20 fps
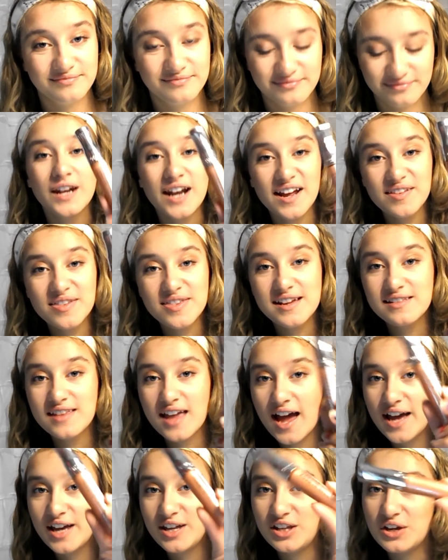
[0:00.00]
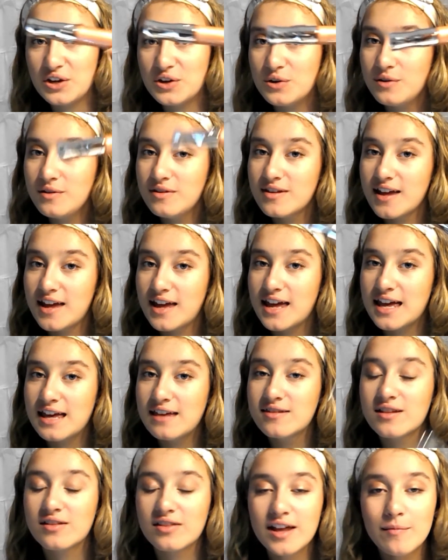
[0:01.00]
The next thing that I use
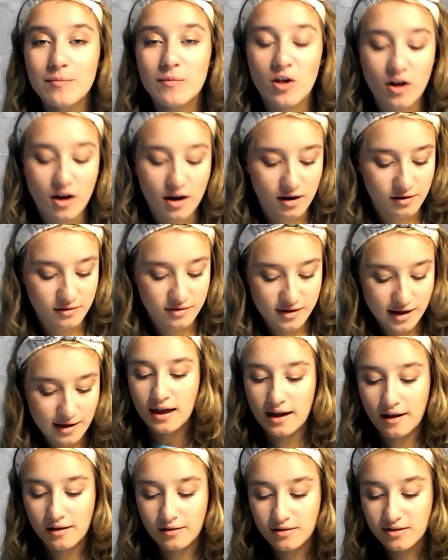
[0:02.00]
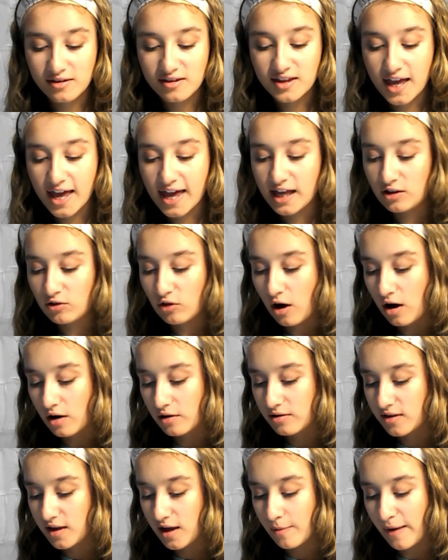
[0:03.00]
is lip gloss. It's Stay
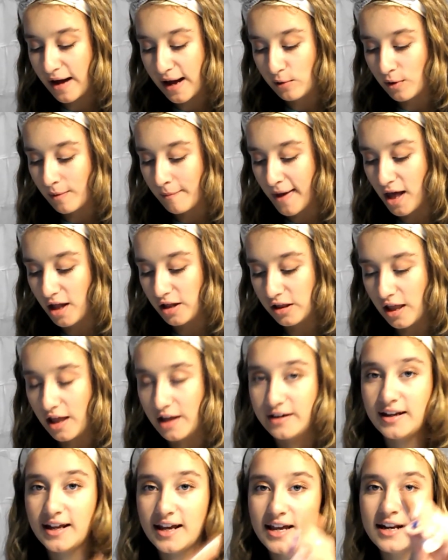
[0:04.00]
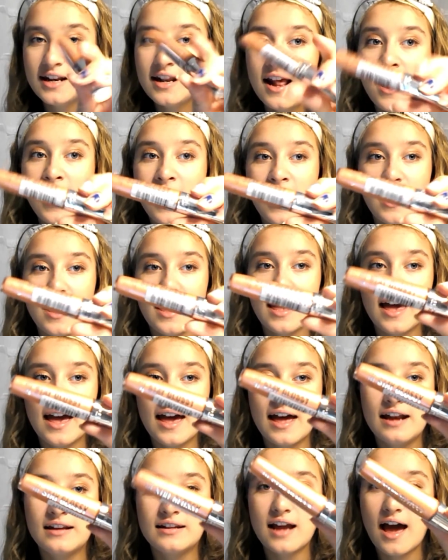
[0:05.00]
Glossy by Rimmel London,
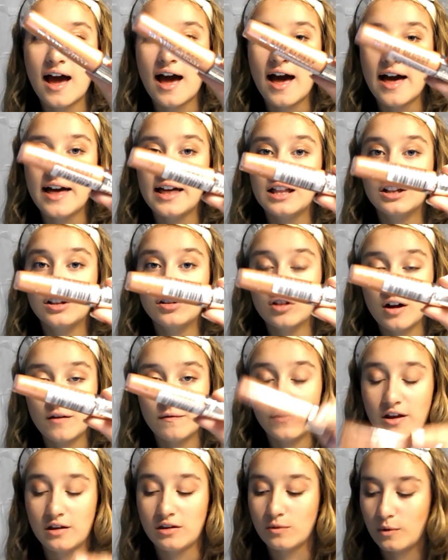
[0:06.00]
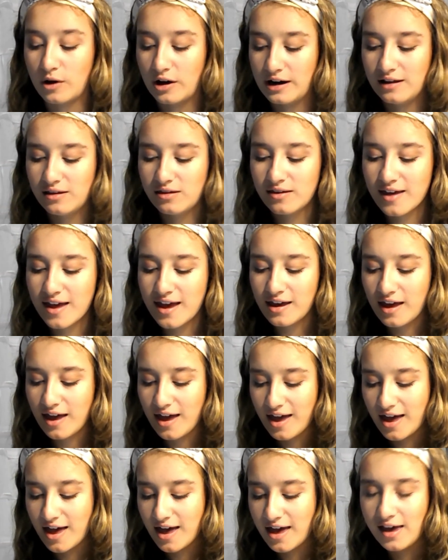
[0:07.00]
and I love this one. It's like
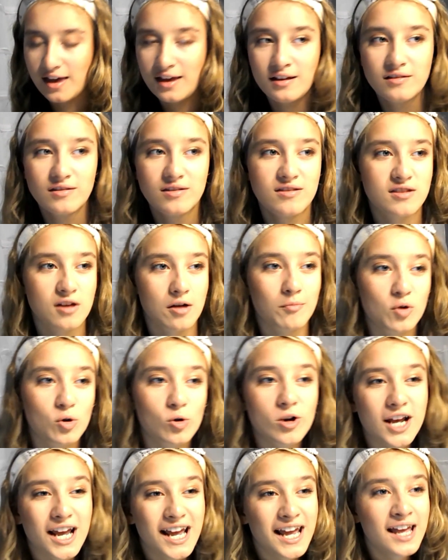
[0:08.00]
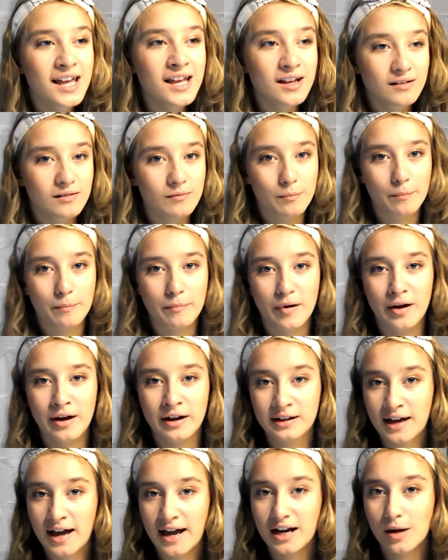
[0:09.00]
a summery
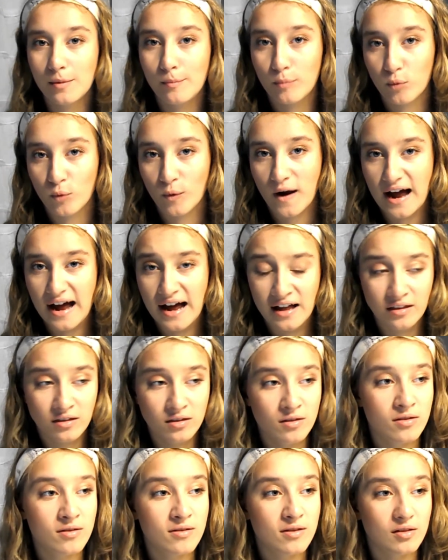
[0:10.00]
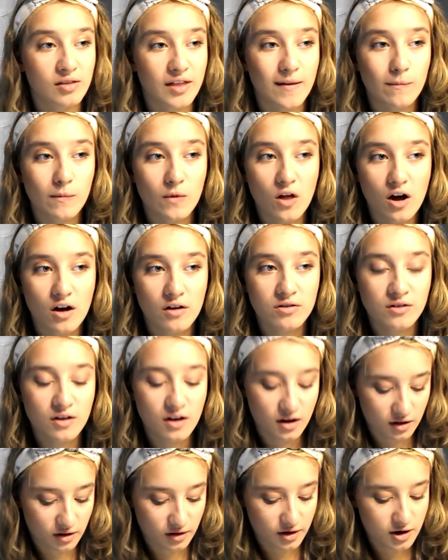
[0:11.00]
but kind of bronze lip gloss
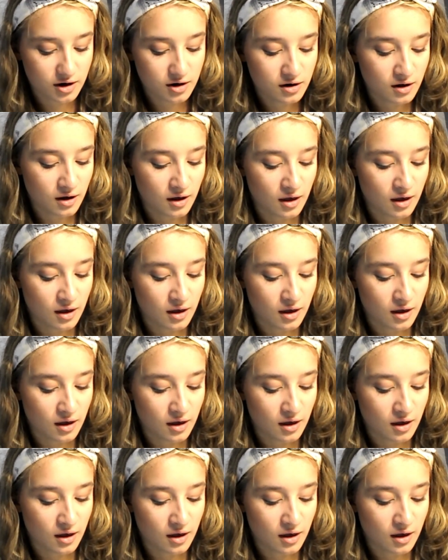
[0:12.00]
color.